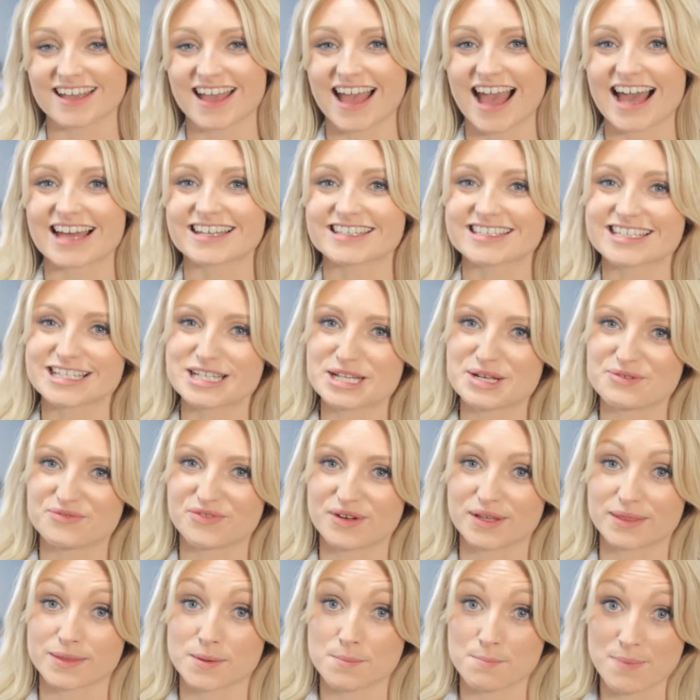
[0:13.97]
and
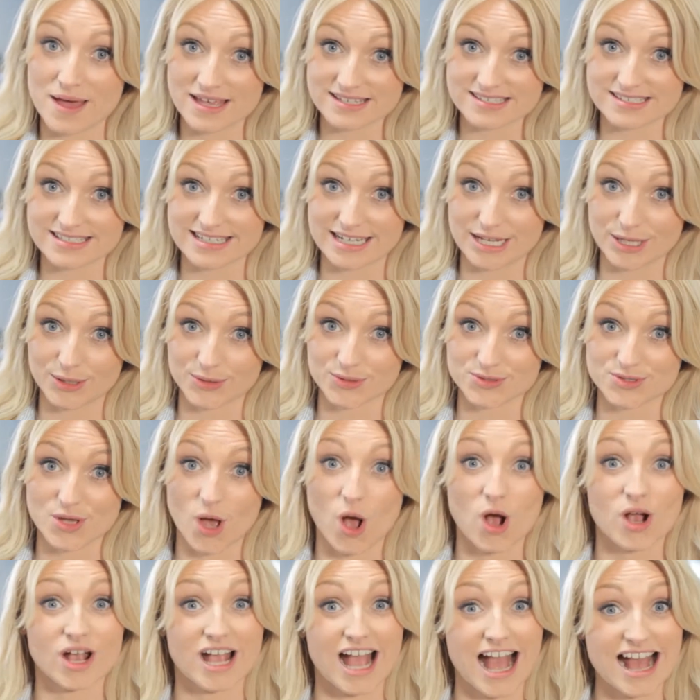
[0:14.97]
delivering the best deals
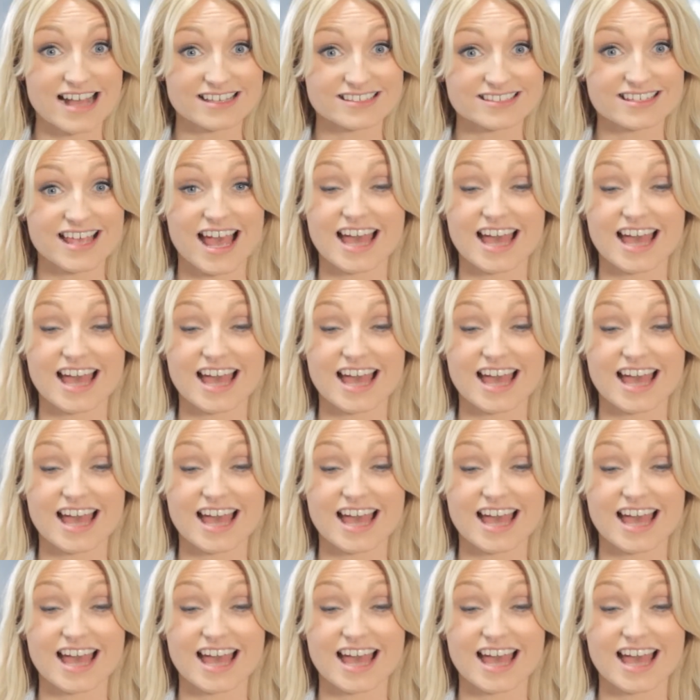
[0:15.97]
on gas